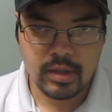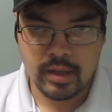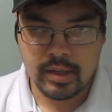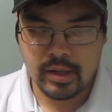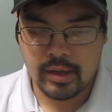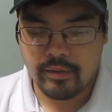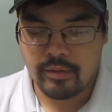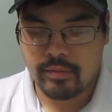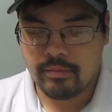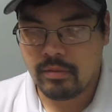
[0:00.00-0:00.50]
and I
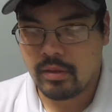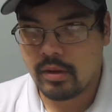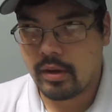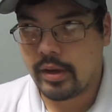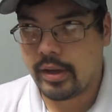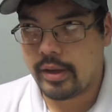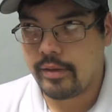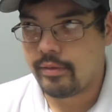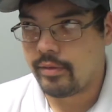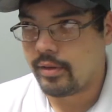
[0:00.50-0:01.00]
got
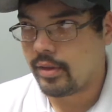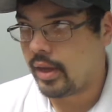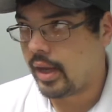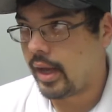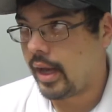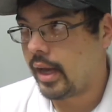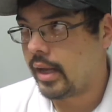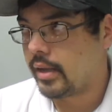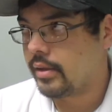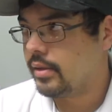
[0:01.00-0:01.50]
30 for
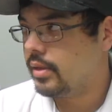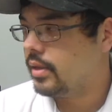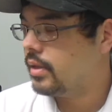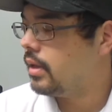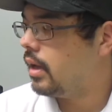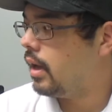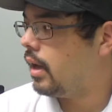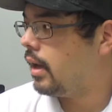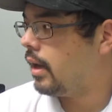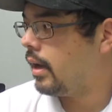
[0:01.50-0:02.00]
that.
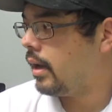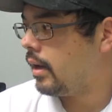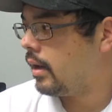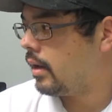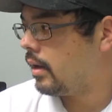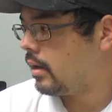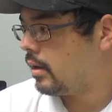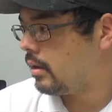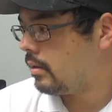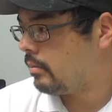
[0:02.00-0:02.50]

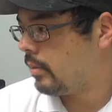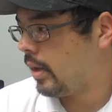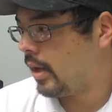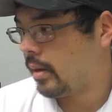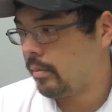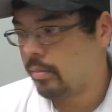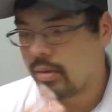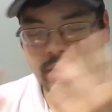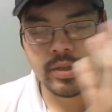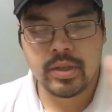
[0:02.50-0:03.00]
And a
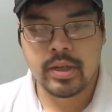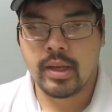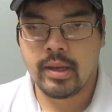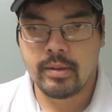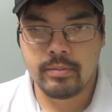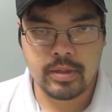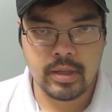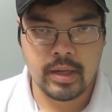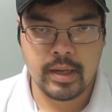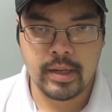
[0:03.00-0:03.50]
bunch of
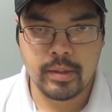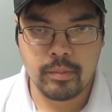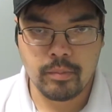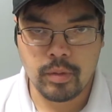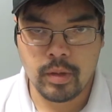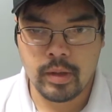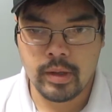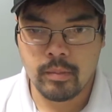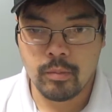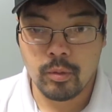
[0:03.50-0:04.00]
games that I didn't
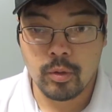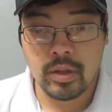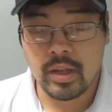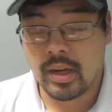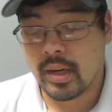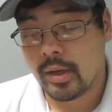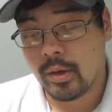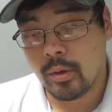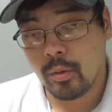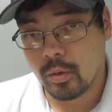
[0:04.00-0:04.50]
play anymore that
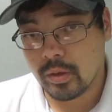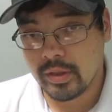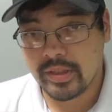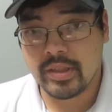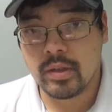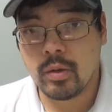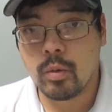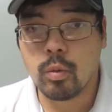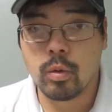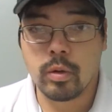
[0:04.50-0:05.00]
I knew were
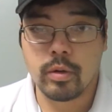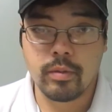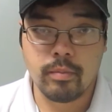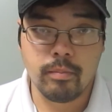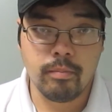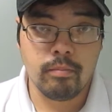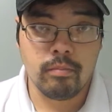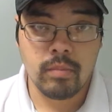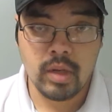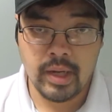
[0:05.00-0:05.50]
still worth
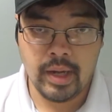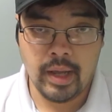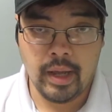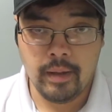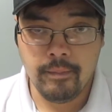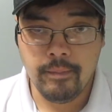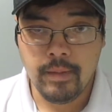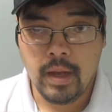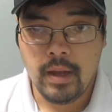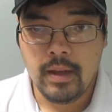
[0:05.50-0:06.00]
money.
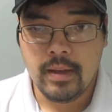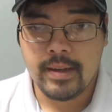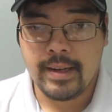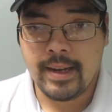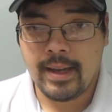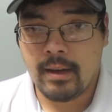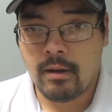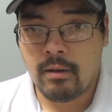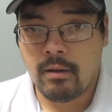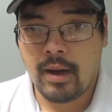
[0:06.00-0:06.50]

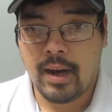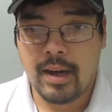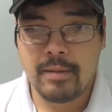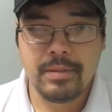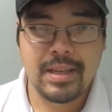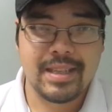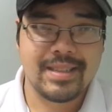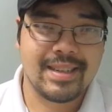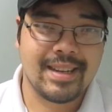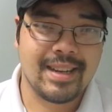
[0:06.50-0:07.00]
Now, I'm
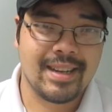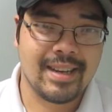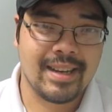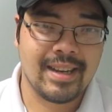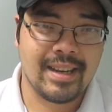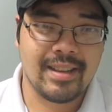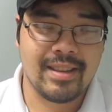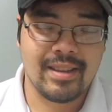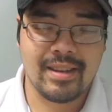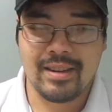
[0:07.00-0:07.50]
not the kind of
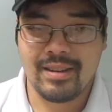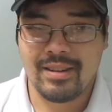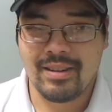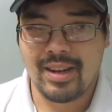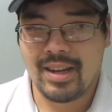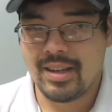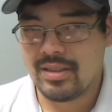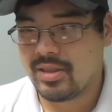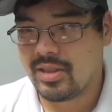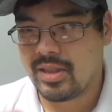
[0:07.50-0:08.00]
guy that
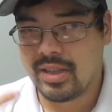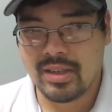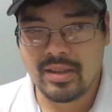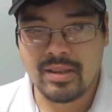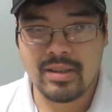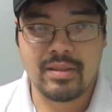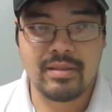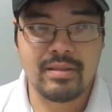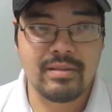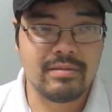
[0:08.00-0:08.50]
I'll sit and
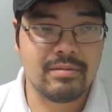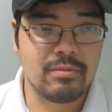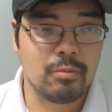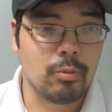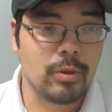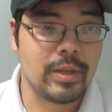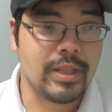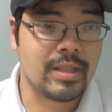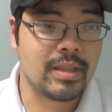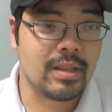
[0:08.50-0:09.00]
I'll
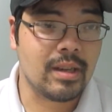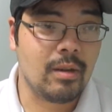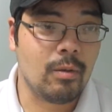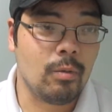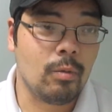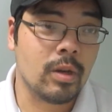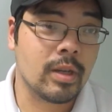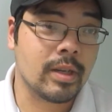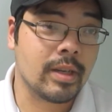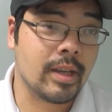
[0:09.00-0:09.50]
resell
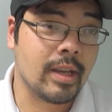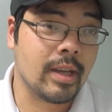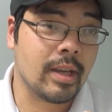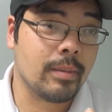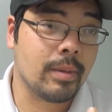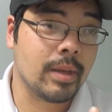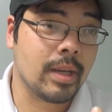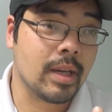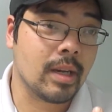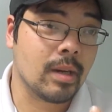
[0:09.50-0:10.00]
one
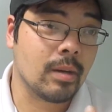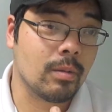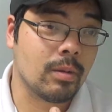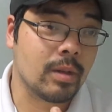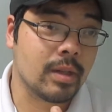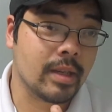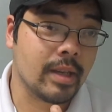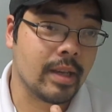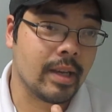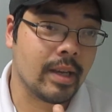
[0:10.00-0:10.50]
game here,
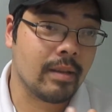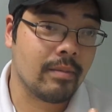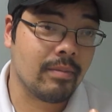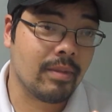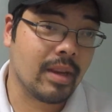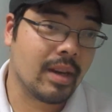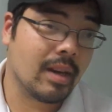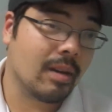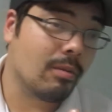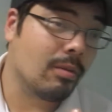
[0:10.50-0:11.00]
one game
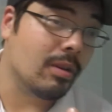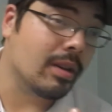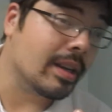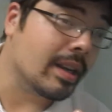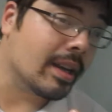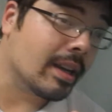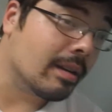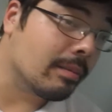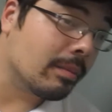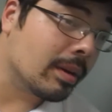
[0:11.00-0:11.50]
there, one
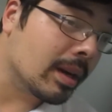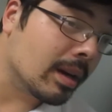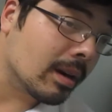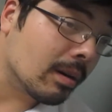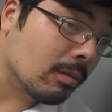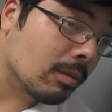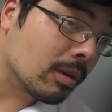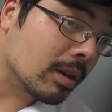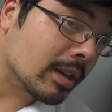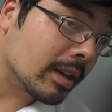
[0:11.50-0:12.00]
game here,
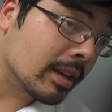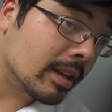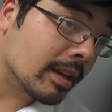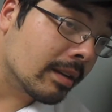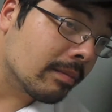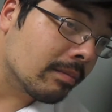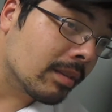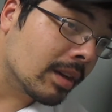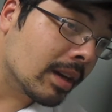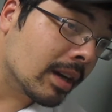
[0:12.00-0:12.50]
one
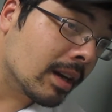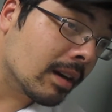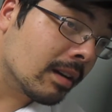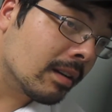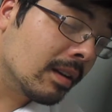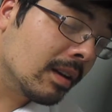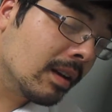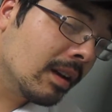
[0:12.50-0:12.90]
game there.